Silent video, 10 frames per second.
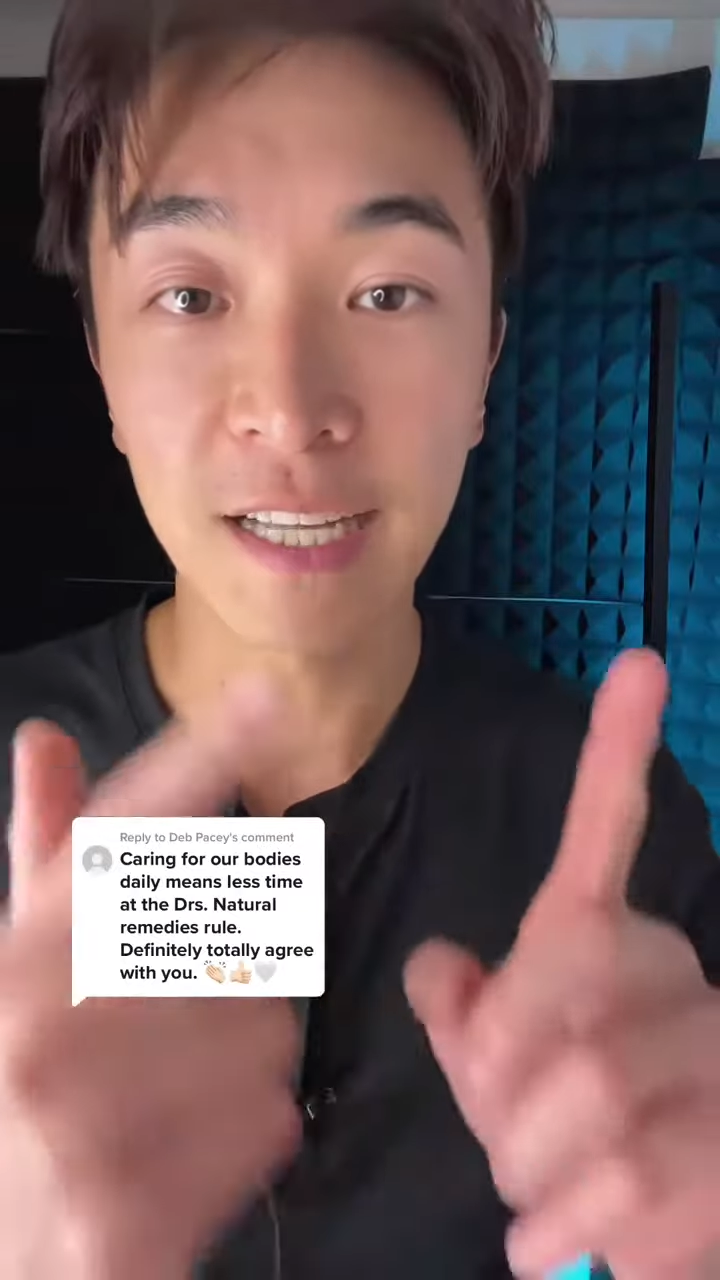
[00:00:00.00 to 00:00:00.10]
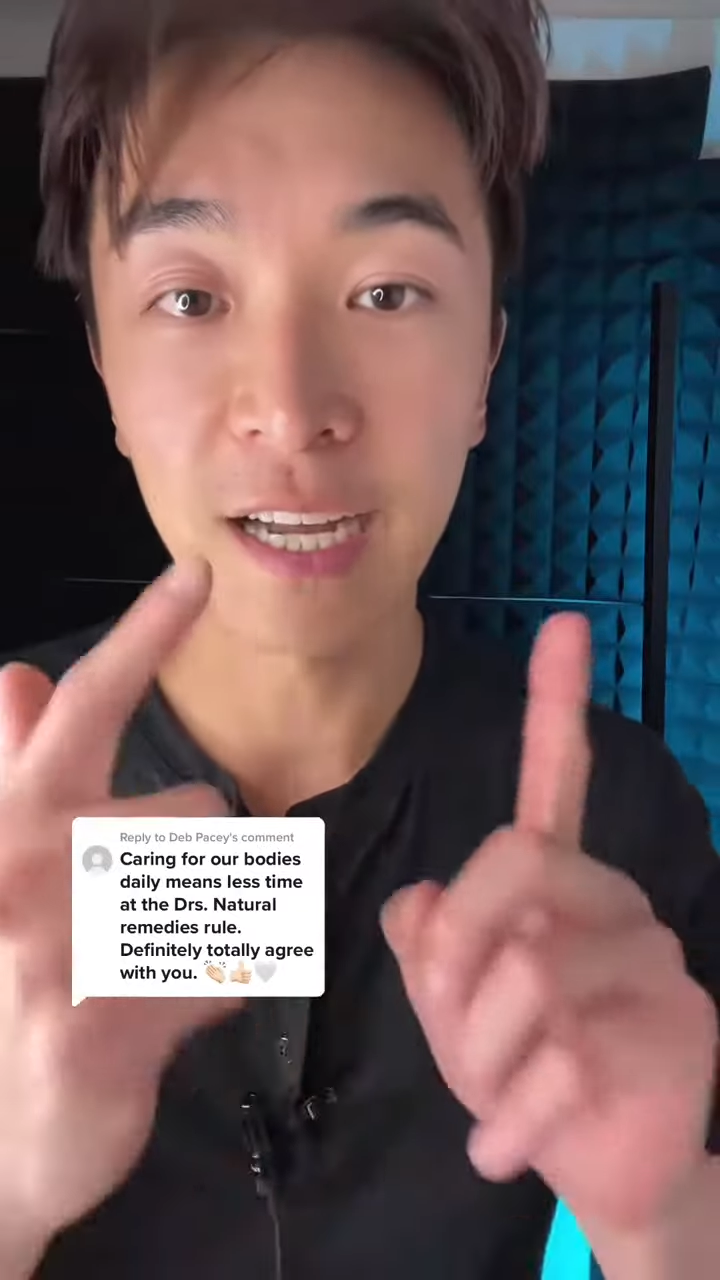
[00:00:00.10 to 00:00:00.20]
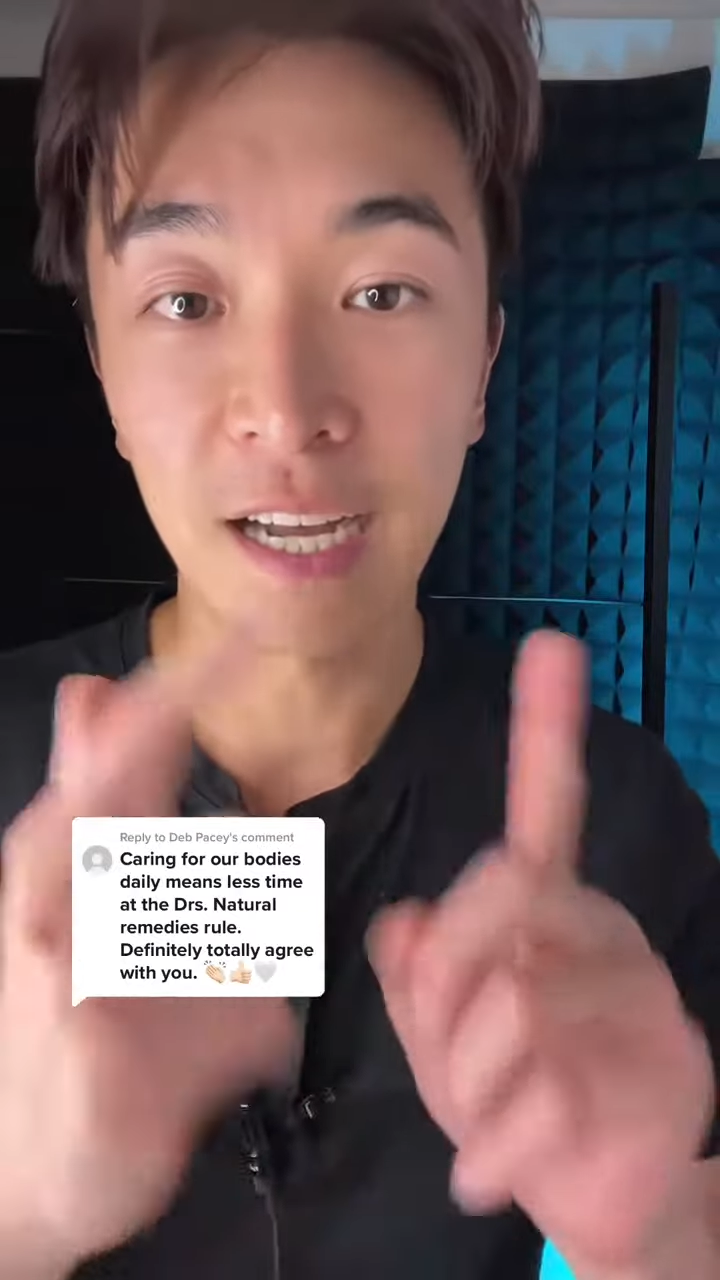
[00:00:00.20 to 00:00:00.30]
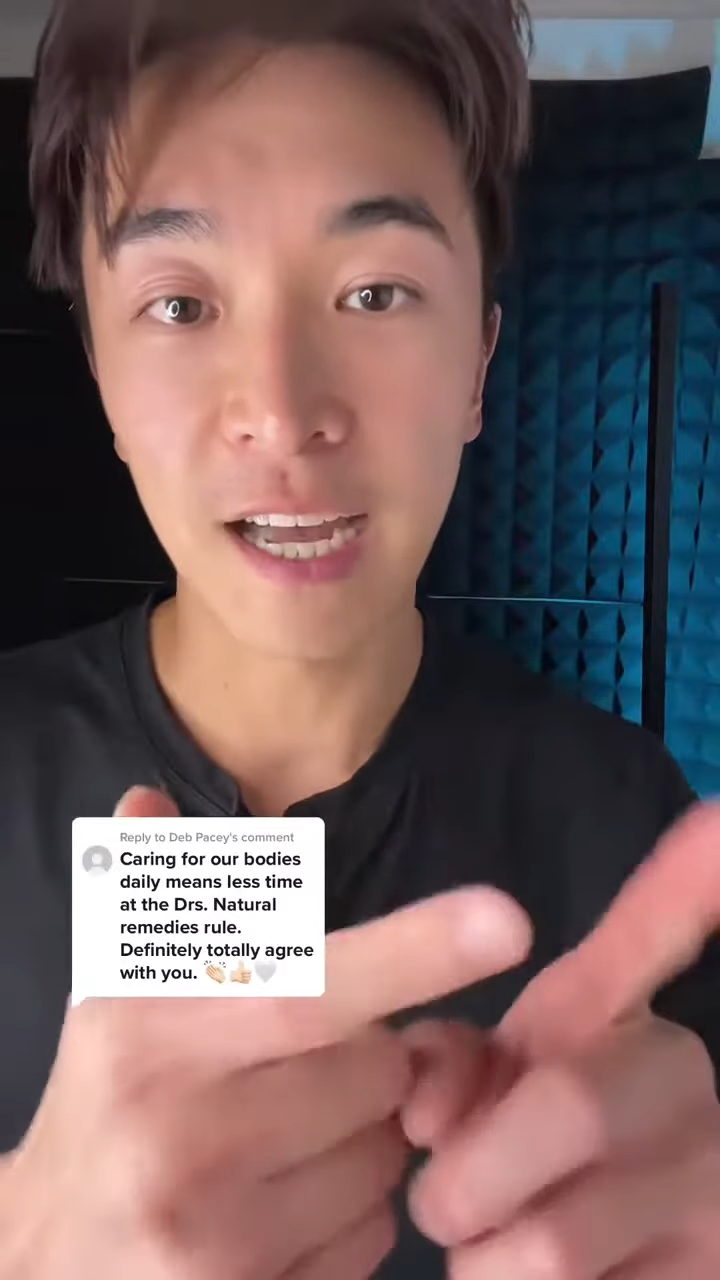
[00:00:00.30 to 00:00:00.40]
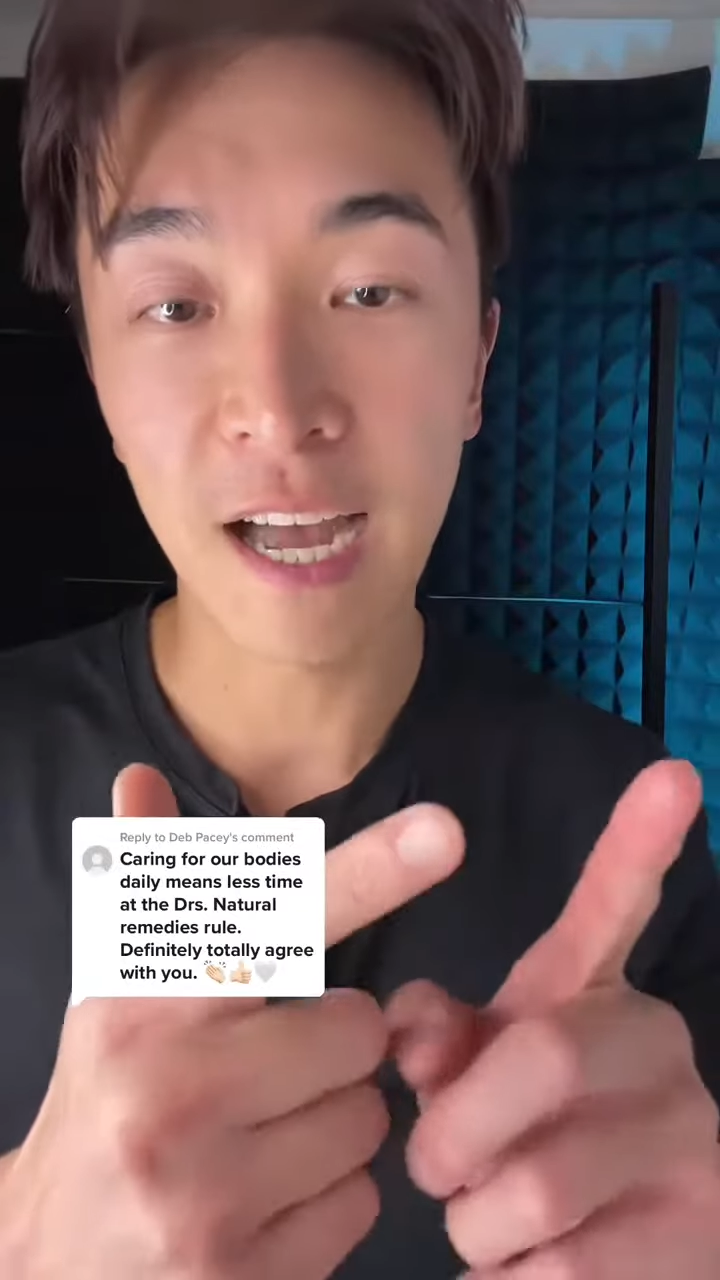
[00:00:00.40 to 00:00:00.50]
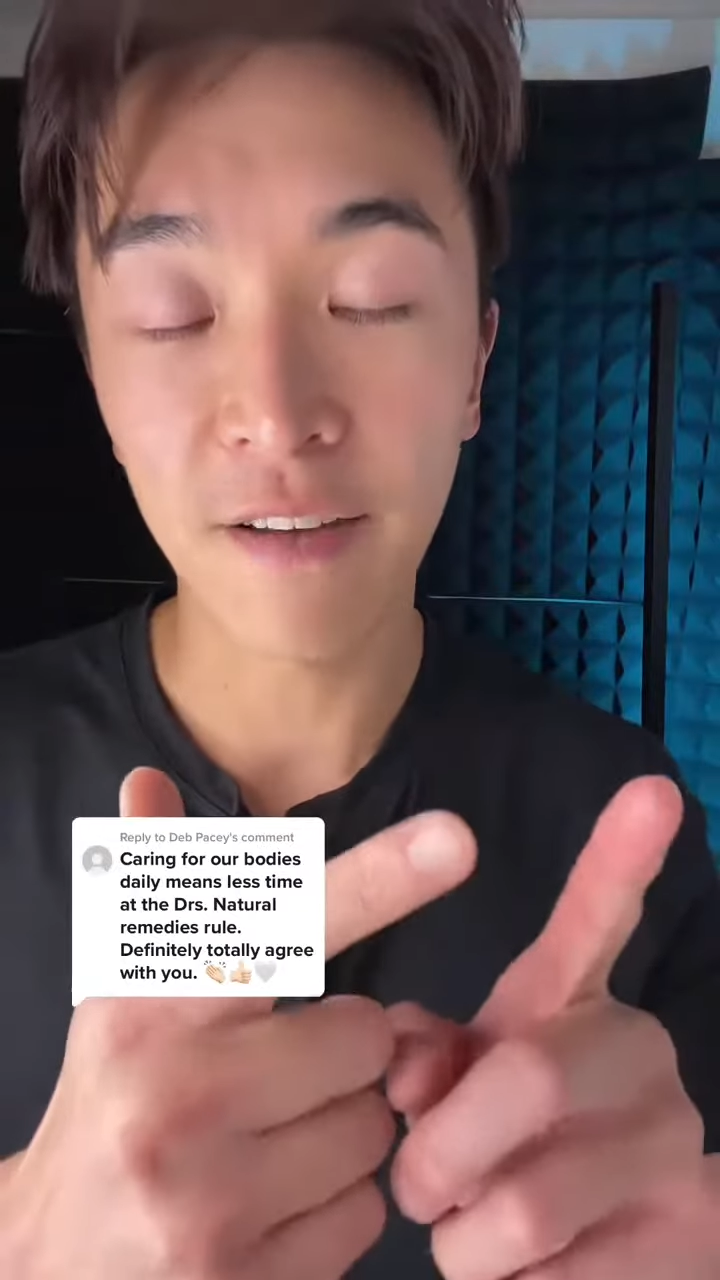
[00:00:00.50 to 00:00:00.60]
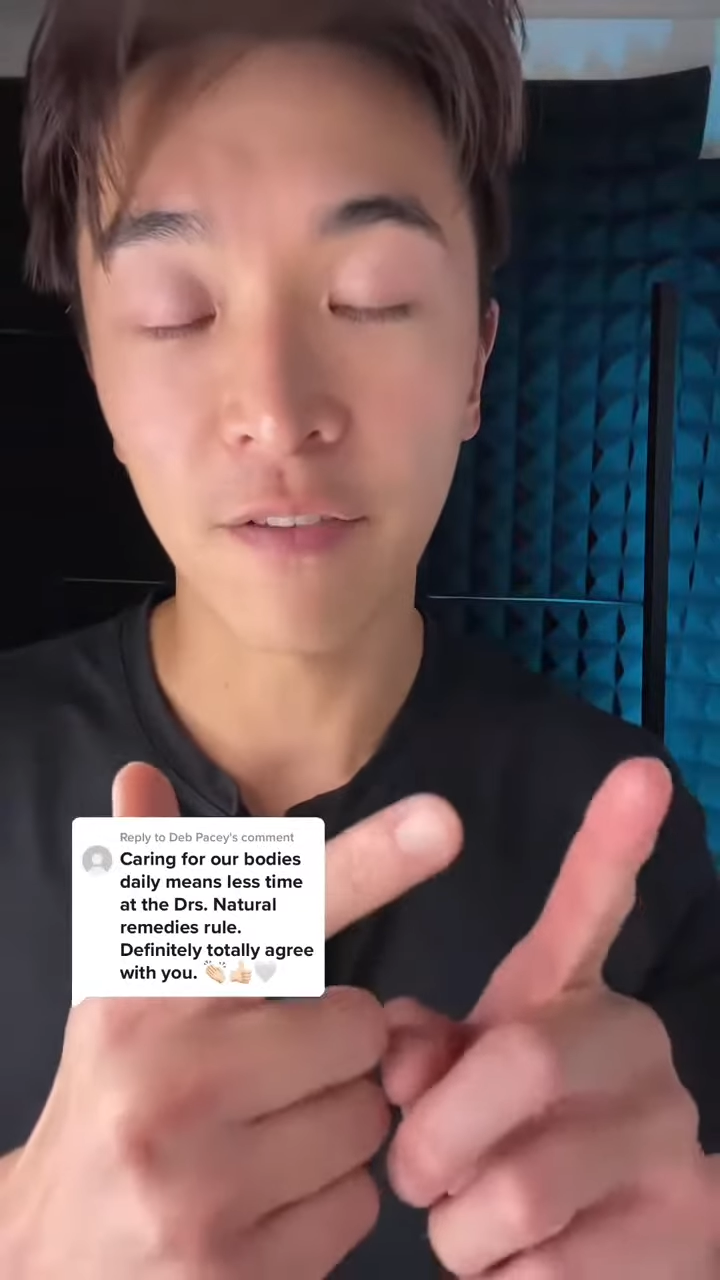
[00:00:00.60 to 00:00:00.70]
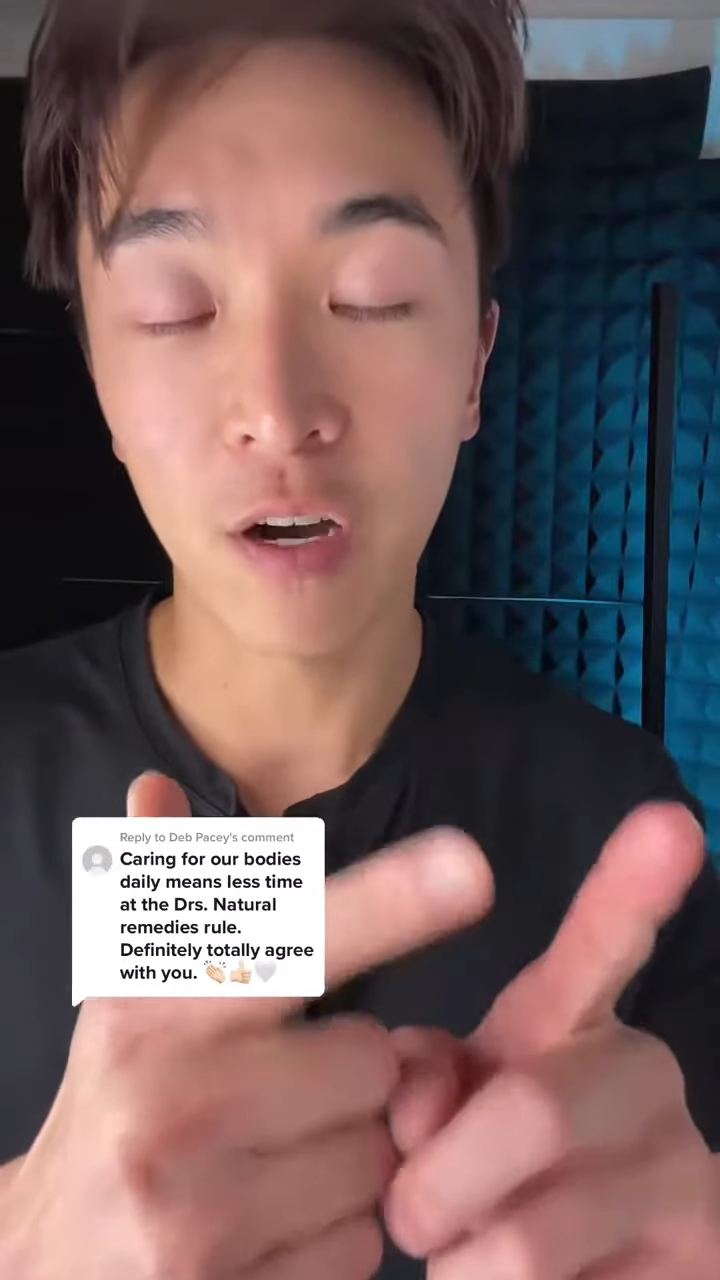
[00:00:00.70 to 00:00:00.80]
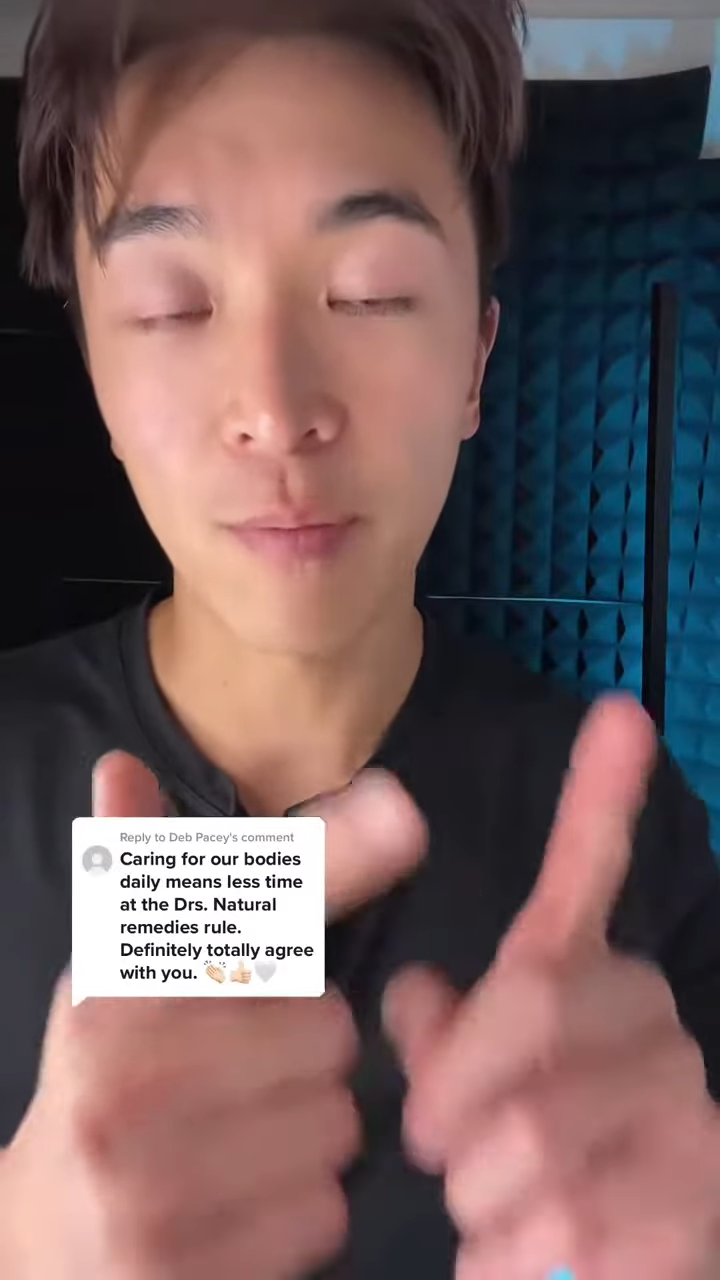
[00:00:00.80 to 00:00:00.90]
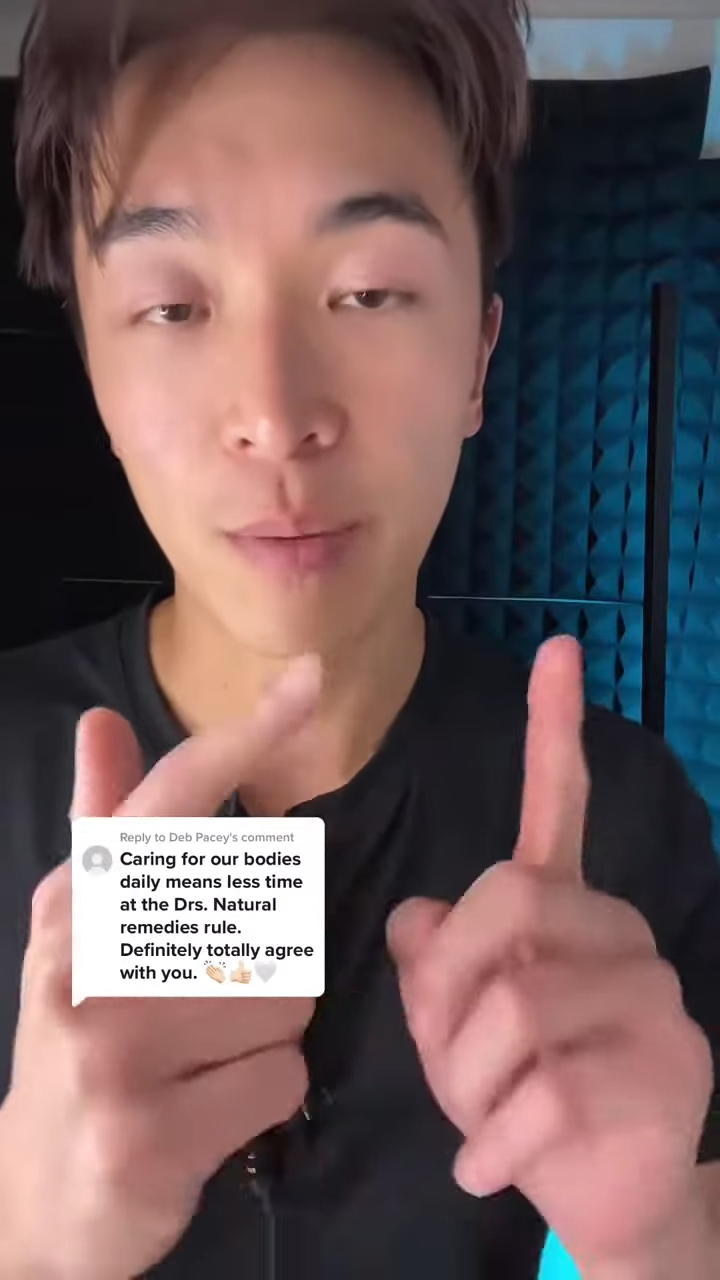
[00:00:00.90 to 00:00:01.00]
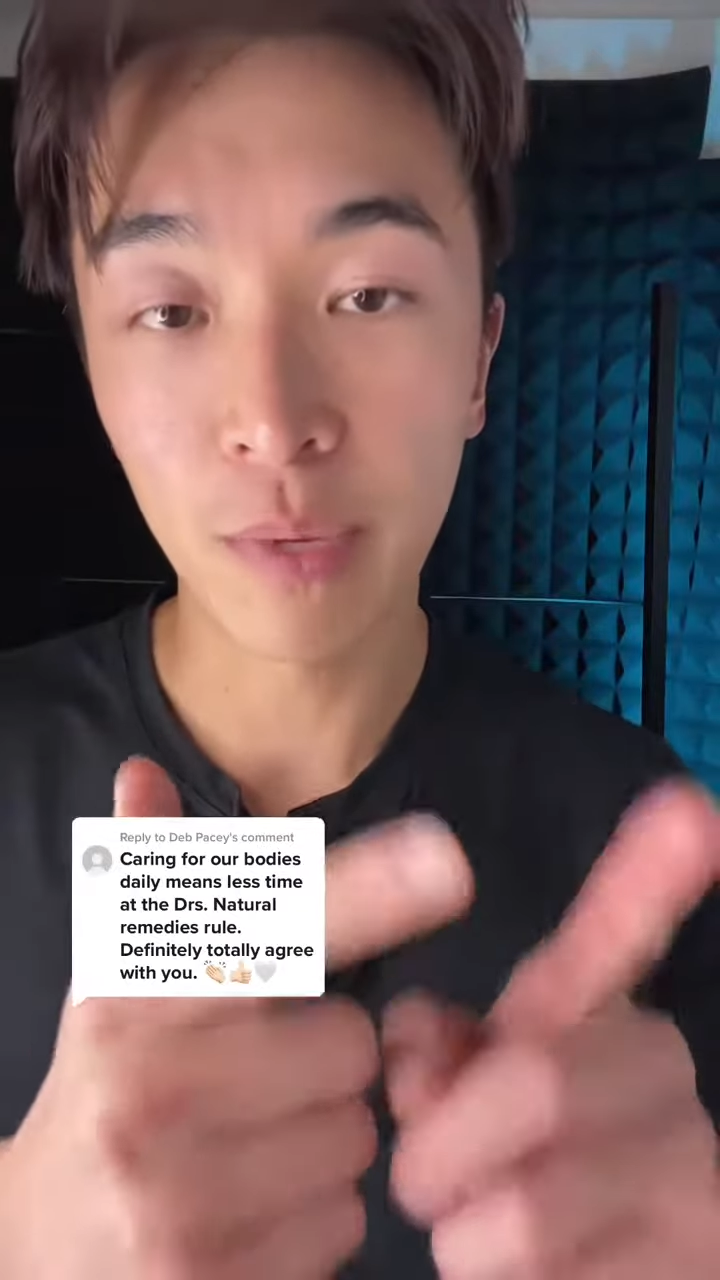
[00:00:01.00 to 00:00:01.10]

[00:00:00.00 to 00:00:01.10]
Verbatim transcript: that I have on my